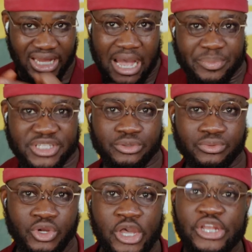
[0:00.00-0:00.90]
a
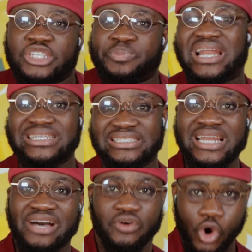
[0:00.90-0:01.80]
capital. Does
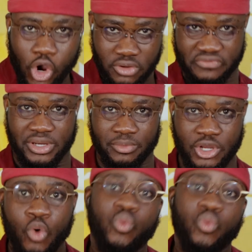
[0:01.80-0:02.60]
Palestine have all of them?